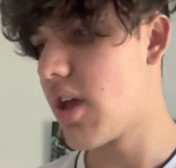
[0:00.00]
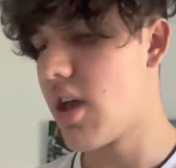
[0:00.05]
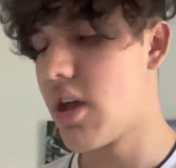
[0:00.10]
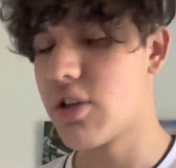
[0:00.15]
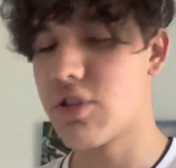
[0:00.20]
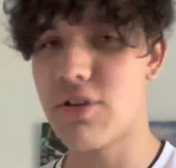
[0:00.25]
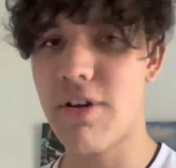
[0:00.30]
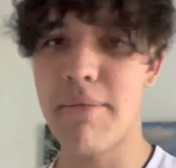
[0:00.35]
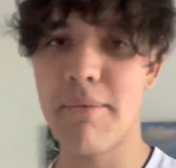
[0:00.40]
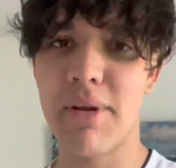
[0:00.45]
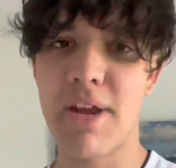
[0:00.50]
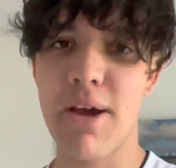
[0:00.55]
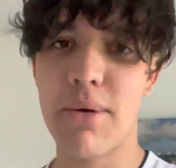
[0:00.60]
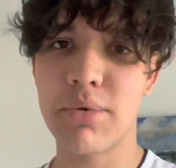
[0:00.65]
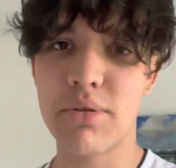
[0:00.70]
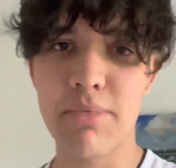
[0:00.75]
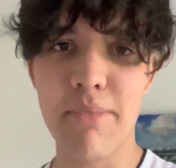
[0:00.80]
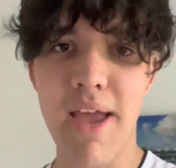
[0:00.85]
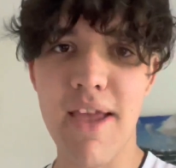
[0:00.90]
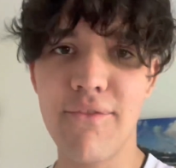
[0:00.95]
so I haven't been able
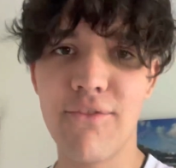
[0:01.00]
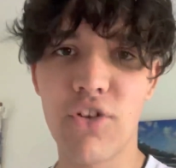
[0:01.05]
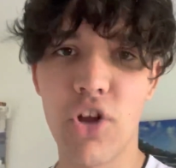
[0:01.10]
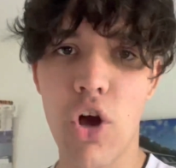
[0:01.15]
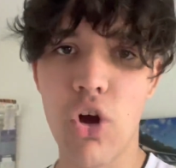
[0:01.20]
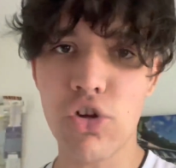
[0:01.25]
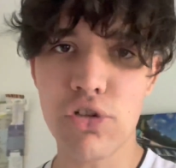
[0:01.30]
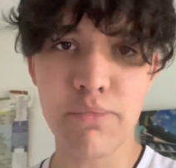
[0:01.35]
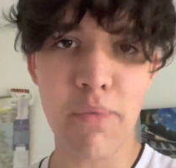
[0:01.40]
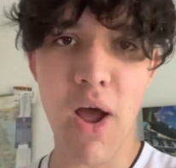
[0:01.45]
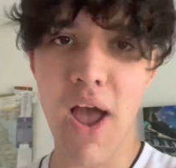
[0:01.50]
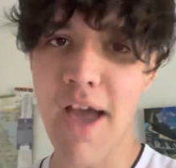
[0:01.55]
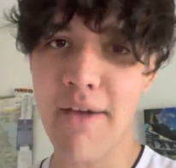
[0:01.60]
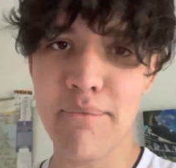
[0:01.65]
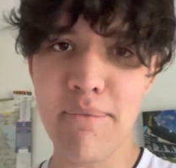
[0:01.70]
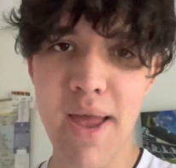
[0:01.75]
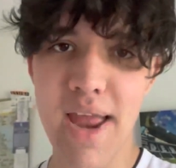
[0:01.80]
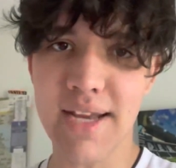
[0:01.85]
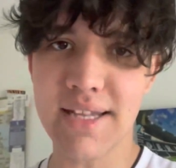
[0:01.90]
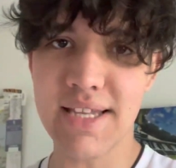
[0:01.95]
to make vlogs, but I have
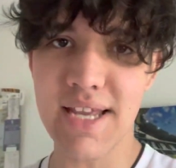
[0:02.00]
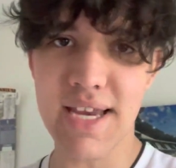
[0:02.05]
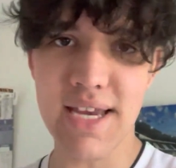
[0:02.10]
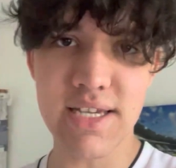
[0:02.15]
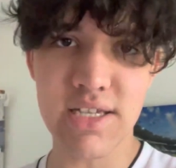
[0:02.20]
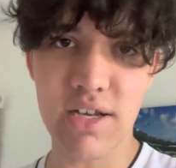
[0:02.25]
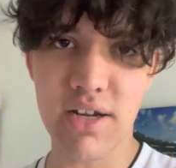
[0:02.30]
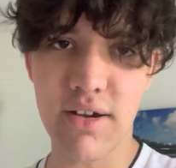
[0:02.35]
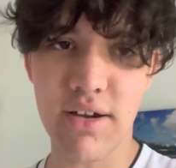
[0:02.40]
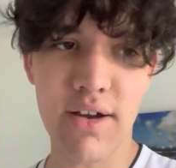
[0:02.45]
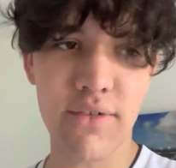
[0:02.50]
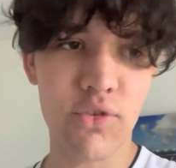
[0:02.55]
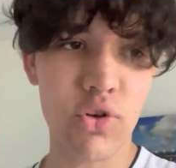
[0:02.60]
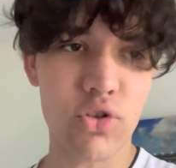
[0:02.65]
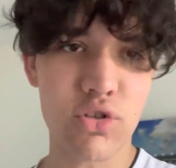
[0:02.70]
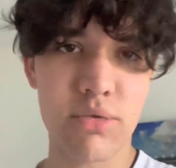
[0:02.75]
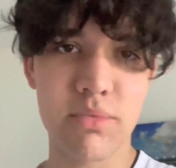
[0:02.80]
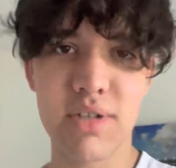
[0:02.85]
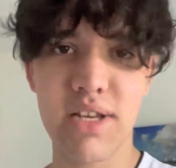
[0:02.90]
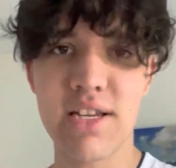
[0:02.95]
made these and I've
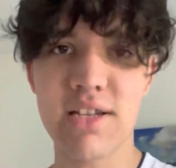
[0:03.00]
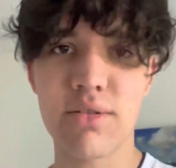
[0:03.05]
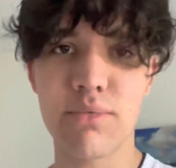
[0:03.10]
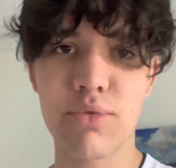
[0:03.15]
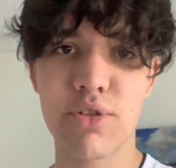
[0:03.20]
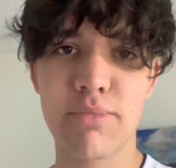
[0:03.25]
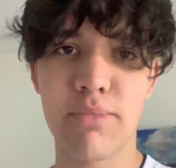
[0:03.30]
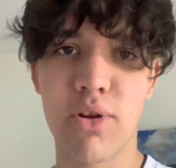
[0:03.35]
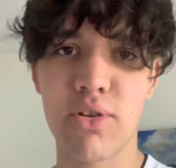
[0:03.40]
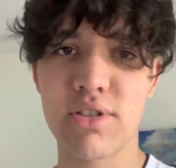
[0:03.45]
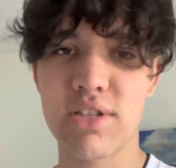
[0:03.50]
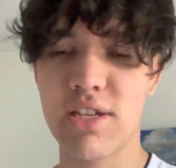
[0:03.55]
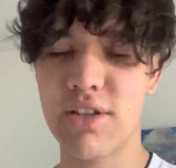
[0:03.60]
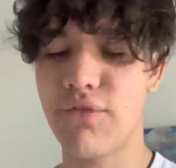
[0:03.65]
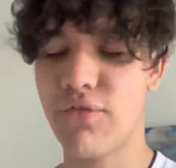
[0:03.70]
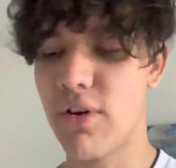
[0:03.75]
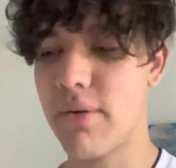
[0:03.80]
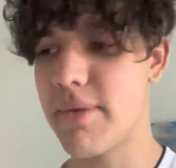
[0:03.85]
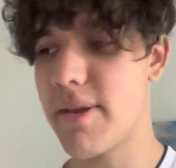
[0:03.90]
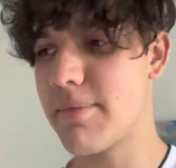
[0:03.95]
got some decent responses
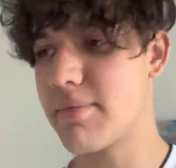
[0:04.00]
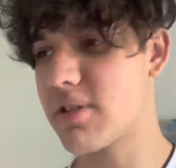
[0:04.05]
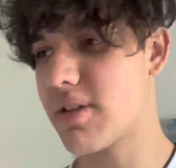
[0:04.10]
from them,